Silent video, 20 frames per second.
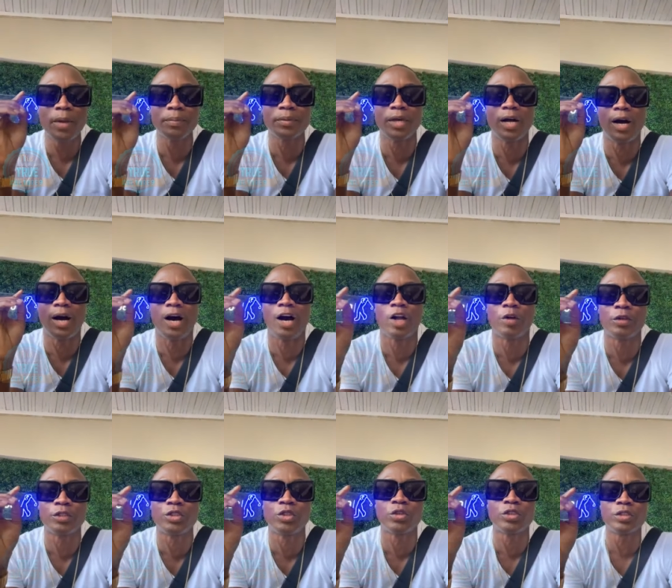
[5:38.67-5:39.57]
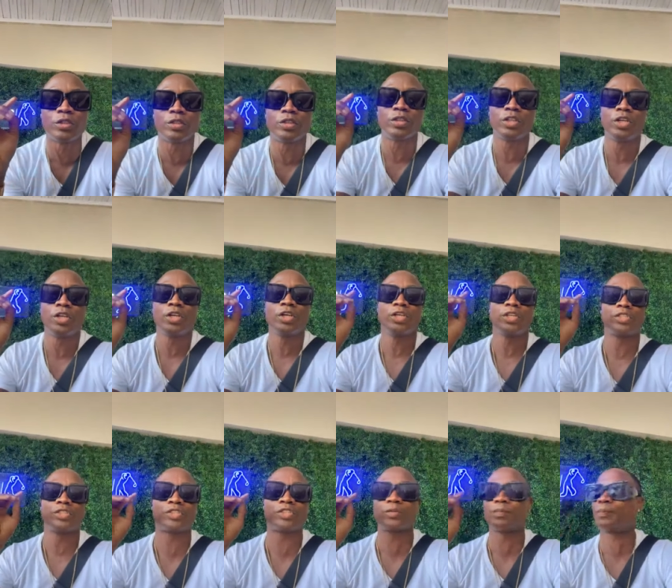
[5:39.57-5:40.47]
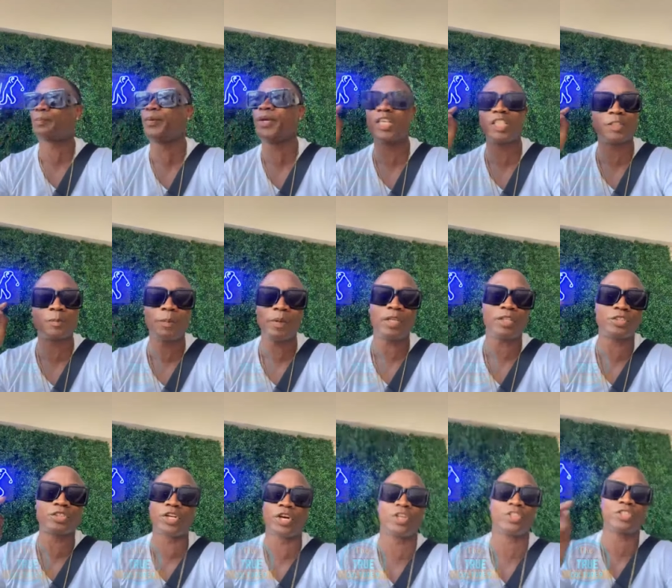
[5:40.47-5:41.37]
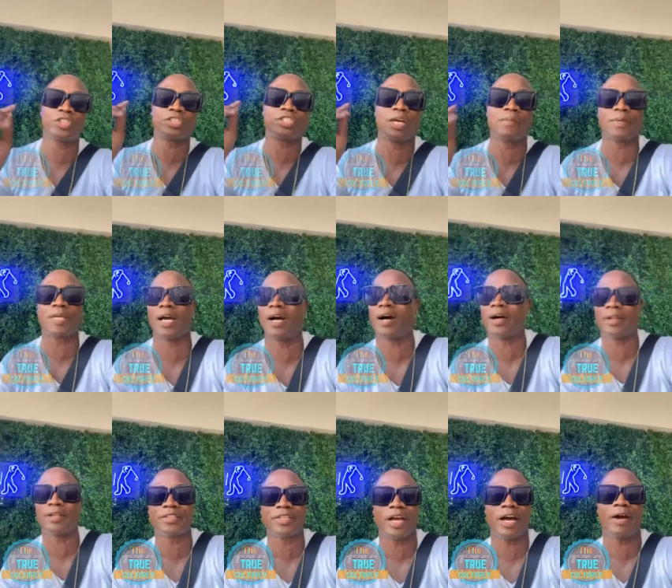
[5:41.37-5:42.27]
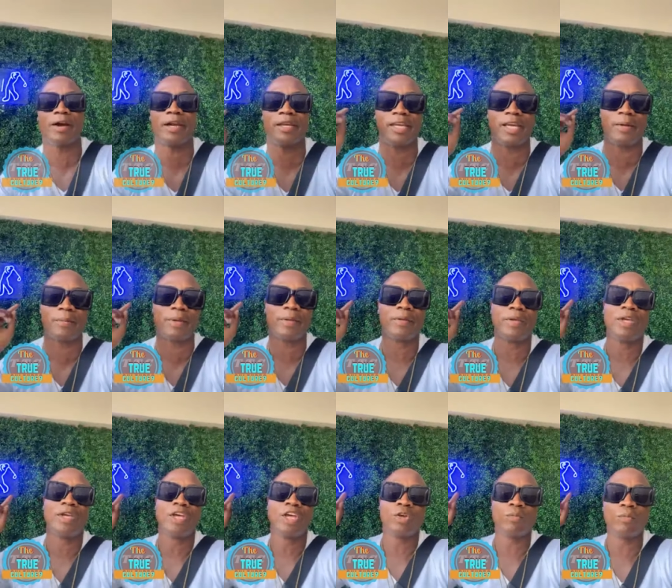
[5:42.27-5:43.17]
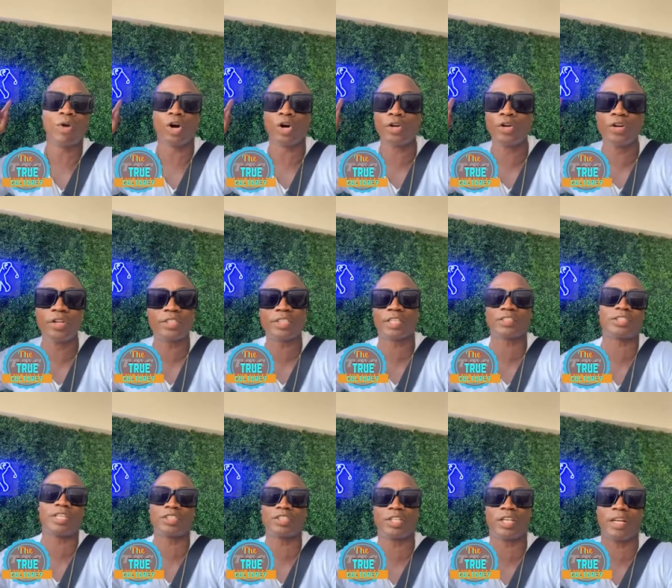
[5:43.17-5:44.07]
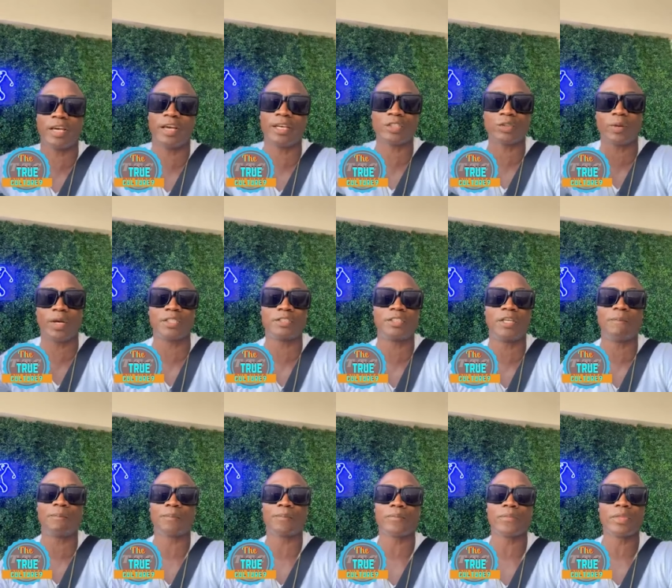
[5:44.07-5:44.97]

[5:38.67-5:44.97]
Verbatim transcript: Them can always do. Speed, speed, surges, them can always say, alright, yeah, man. They're going to do this a section of XYZ.